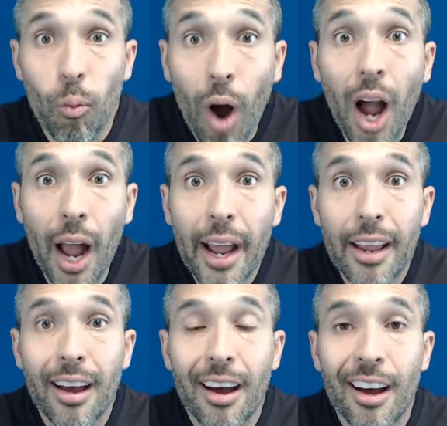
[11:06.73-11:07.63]
Why?
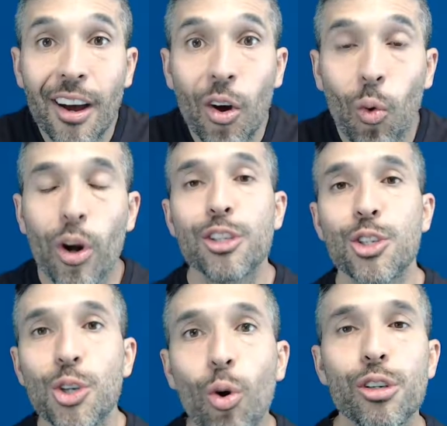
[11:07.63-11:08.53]
What is
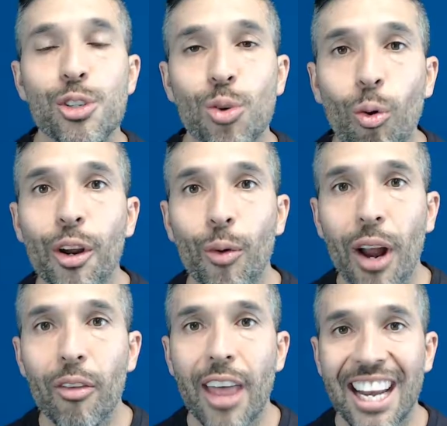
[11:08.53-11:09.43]
your story
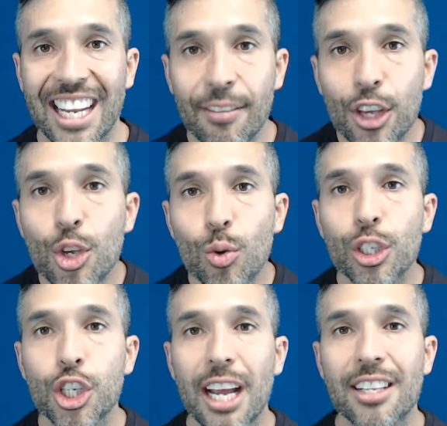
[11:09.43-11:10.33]
around that? Giving you a
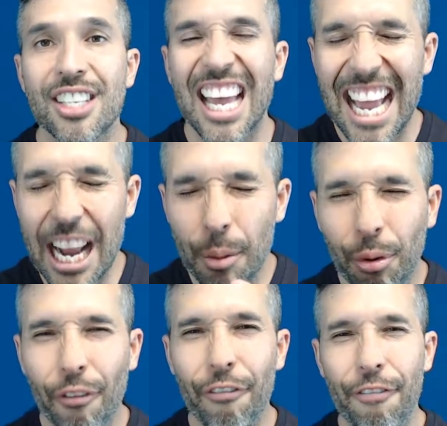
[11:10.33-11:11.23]
chance in a
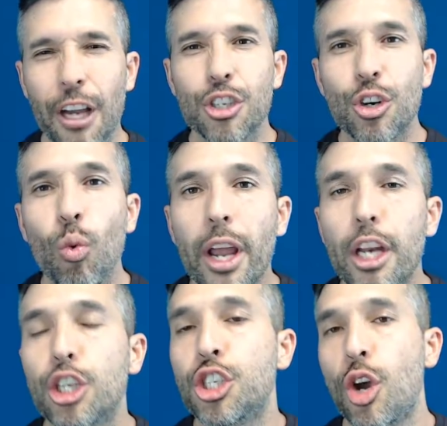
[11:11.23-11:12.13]
professional way
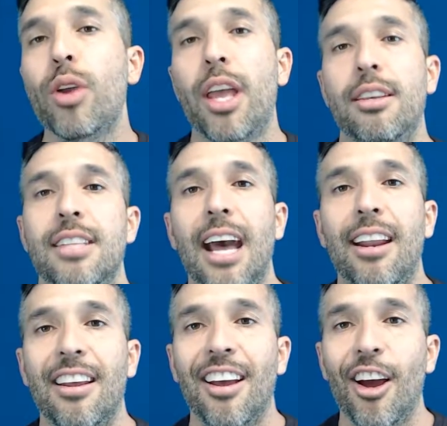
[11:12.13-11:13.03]
to showcase that.
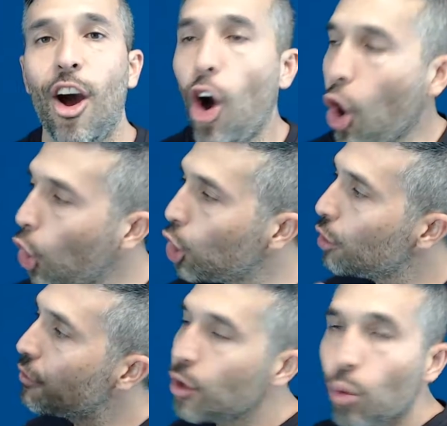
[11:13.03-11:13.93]
All
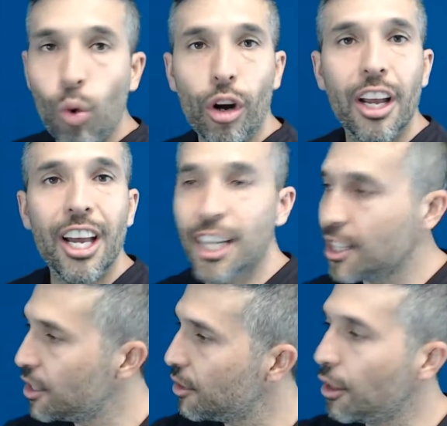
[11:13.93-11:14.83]
of the work,
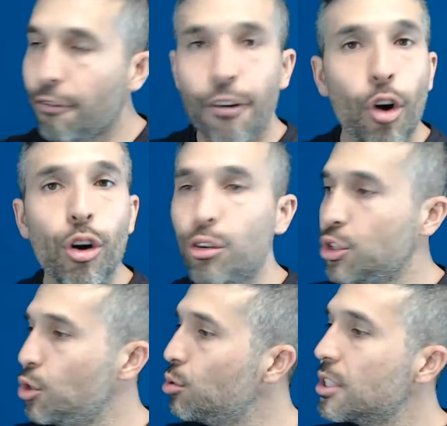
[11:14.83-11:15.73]
the photos,
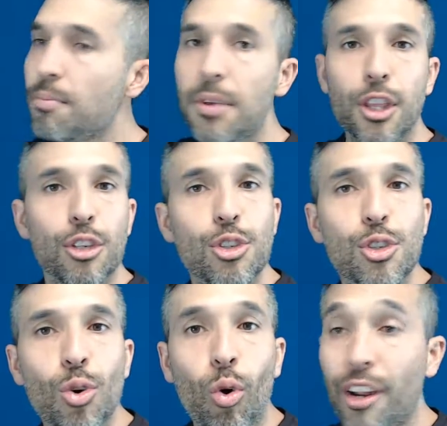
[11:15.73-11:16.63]
you submit the
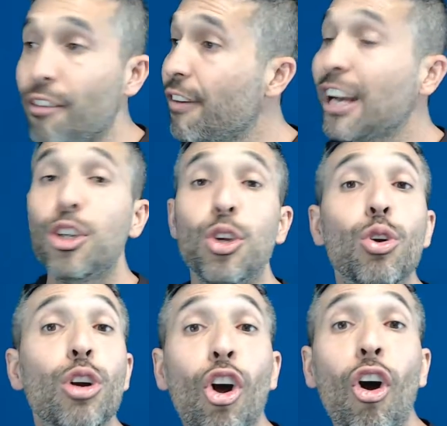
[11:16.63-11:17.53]
story. In fact,
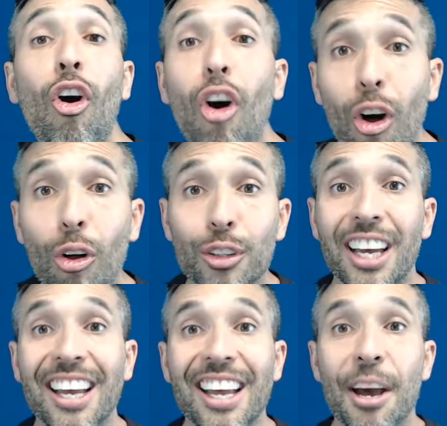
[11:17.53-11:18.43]
you're called
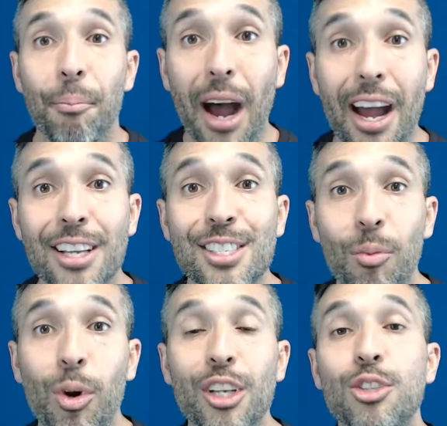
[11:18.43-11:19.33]
by
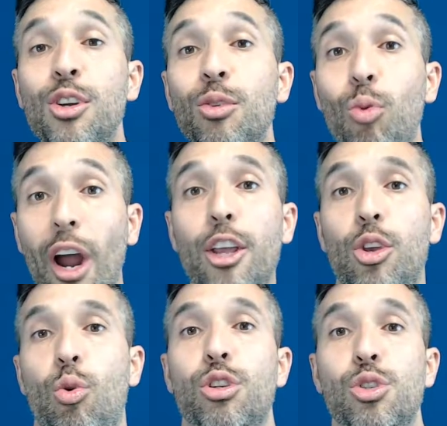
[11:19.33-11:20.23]
someone to write
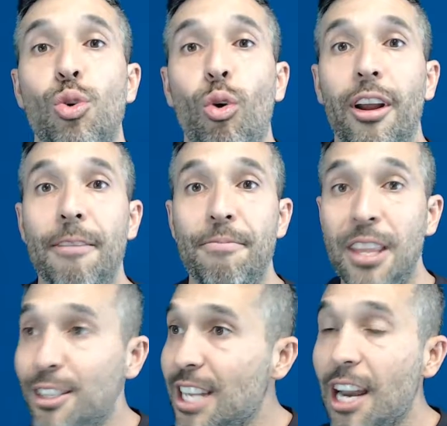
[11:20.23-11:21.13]
your story
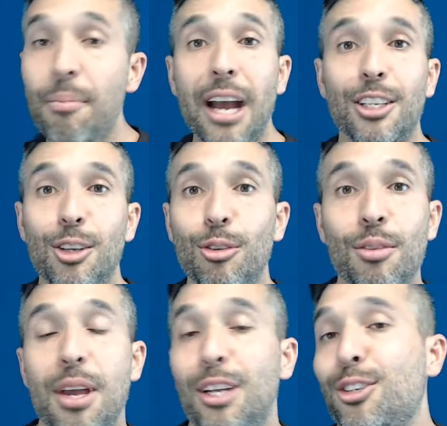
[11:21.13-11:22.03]
and send it back to you
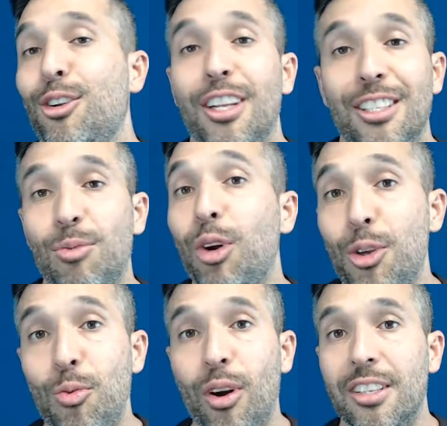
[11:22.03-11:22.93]
to make sure that it's what
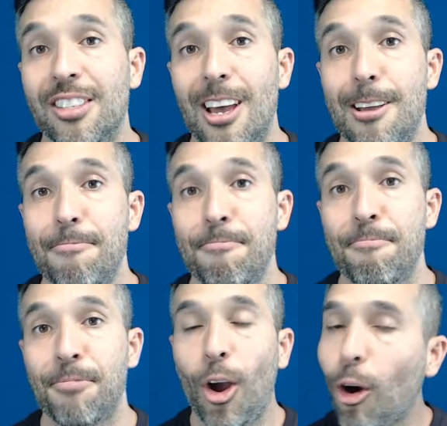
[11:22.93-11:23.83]
you want to say.
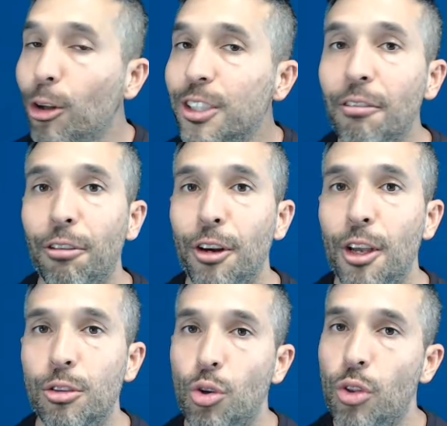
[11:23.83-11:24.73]
All done for
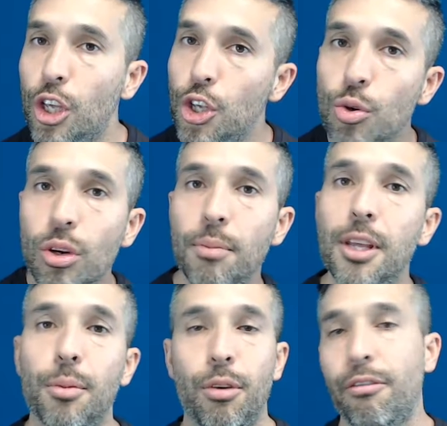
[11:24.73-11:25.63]
you so that you can be
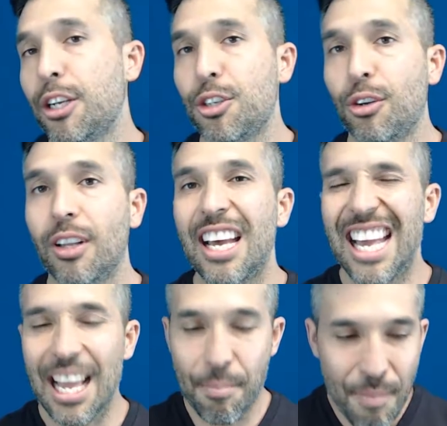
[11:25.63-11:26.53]
the professional.
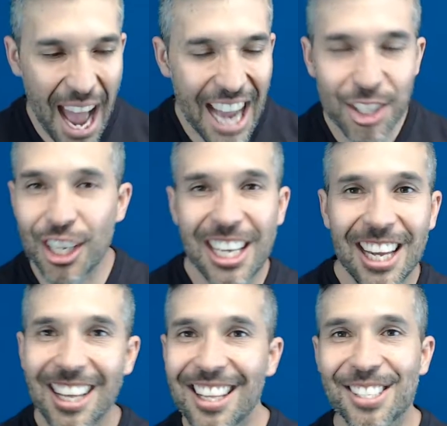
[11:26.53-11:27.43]
Imagine
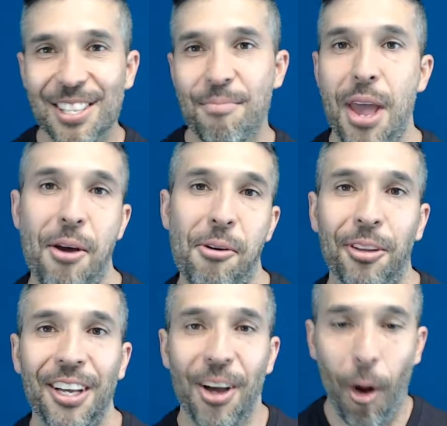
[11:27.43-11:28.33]
getting this in the mail,
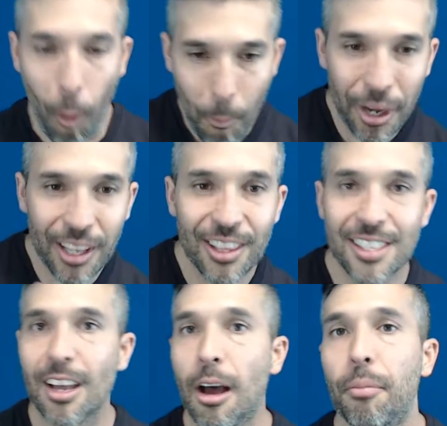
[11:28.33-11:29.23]
opening
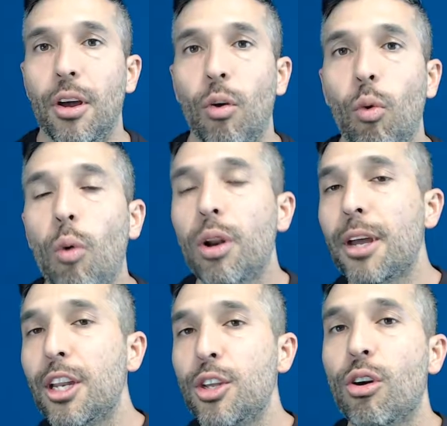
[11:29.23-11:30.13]
this up. What would have
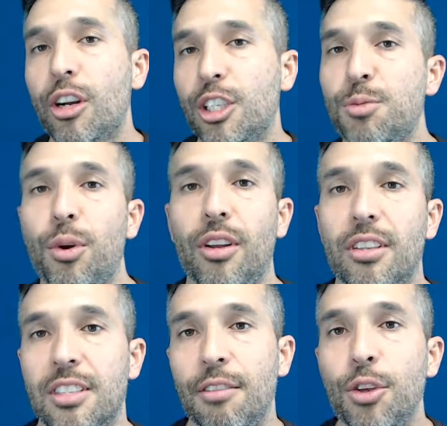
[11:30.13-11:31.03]
been your
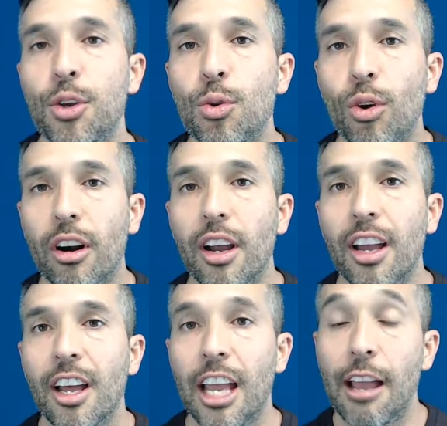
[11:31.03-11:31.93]
experience if you
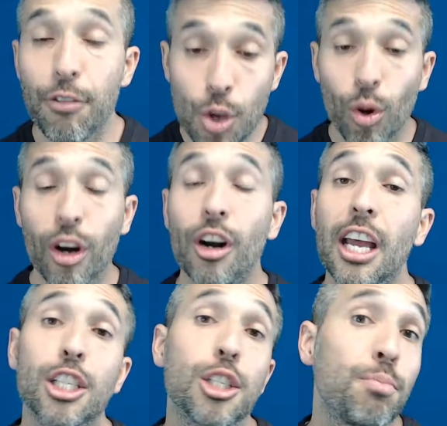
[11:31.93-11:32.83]
were
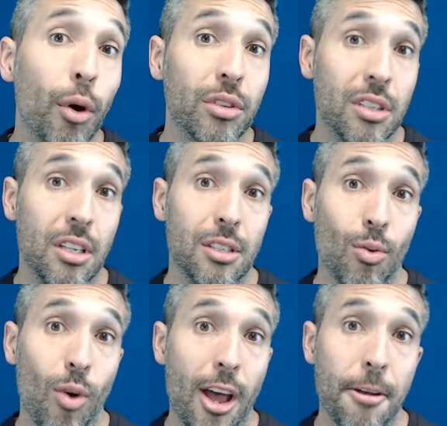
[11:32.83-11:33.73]
exposed to this
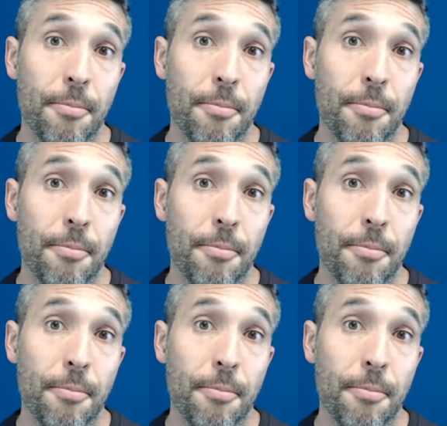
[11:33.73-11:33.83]
way?